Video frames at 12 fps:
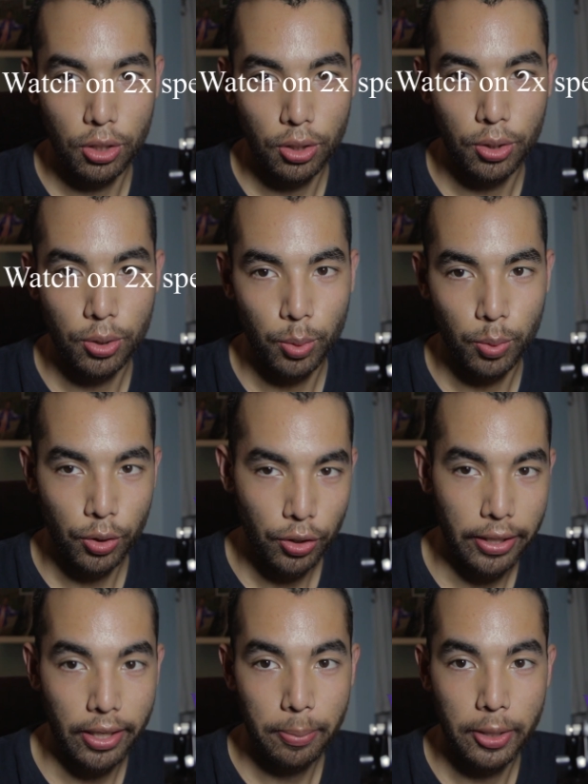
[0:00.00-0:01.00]
to
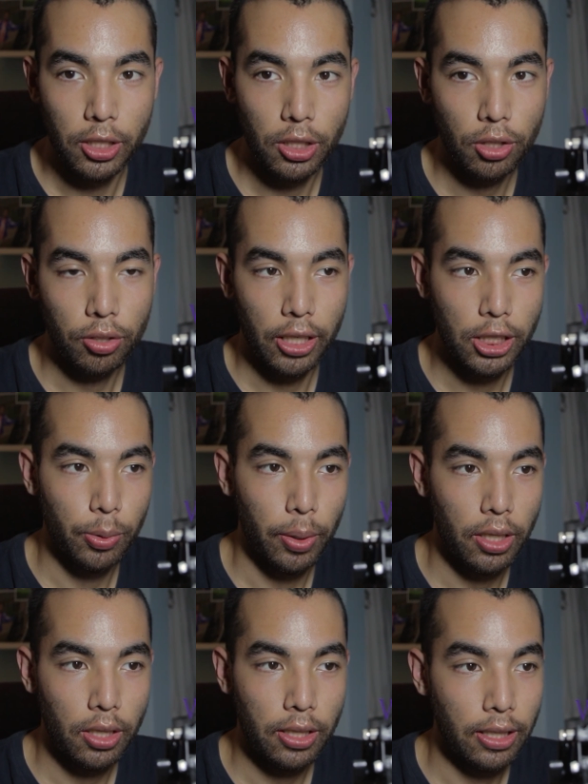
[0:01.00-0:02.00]
UW. I just
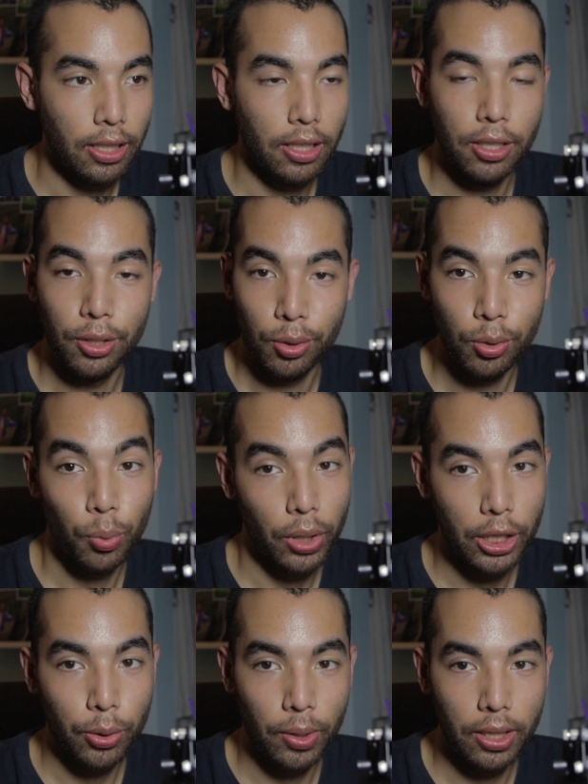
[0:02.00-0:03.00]
graduated here in
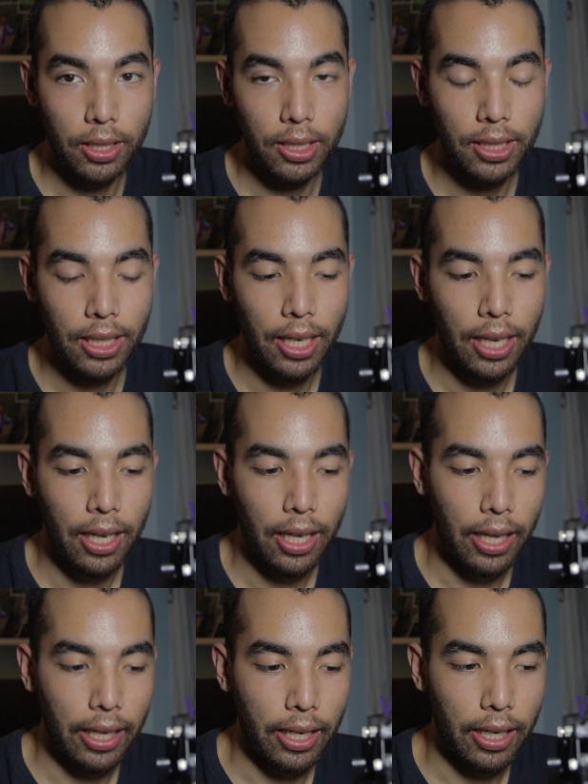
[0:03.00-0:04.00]
2020,
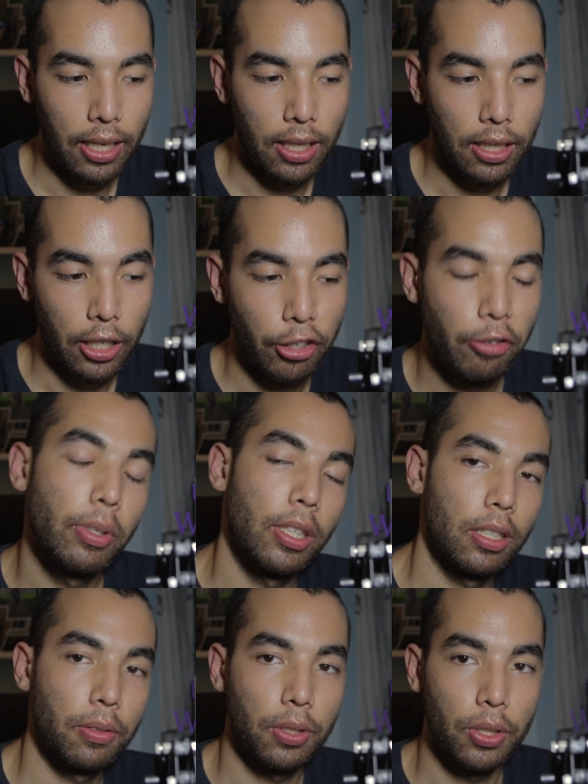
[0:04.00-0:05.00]
and I only went
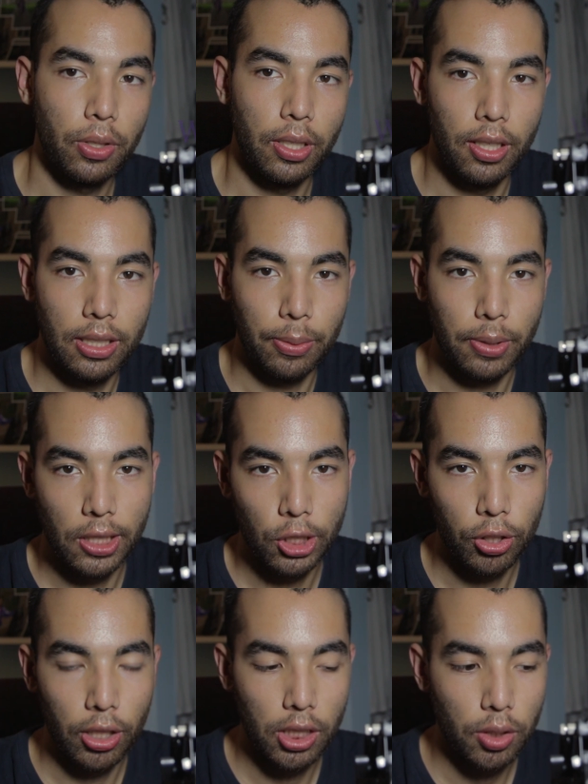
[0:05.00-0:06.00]
there for 2 years. It was a
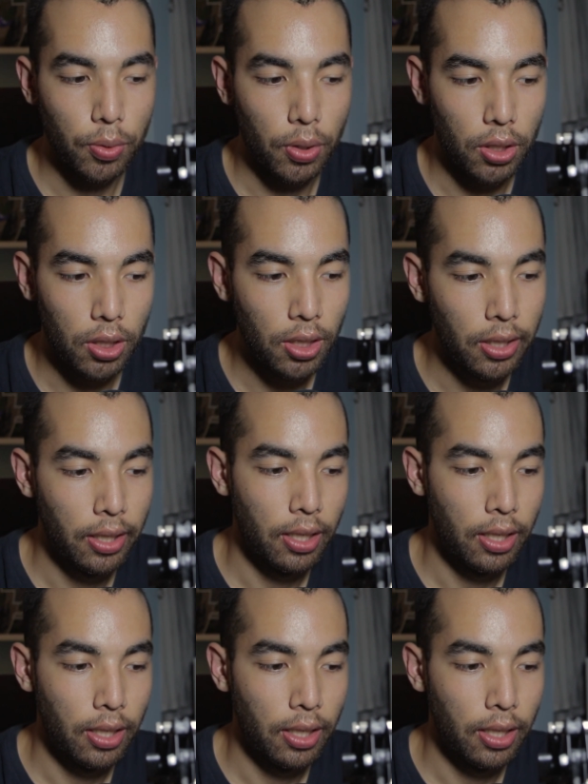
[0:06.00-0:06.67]
transfer,